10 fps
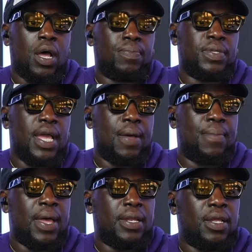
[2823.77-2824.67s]
Yeah,
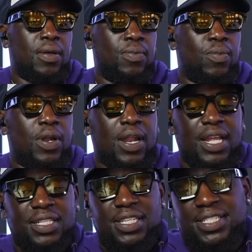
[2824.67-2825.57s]
man. What I like
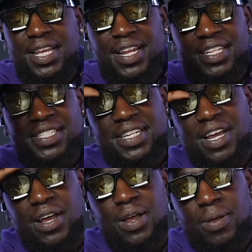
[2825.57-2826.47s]
to say, listen,
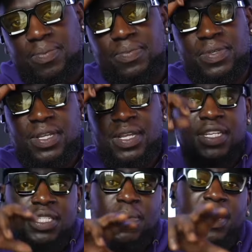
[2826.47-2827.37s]
this
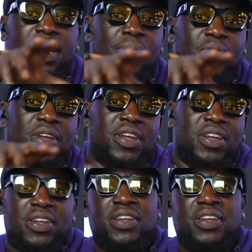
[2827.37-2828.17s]
is my camera right here.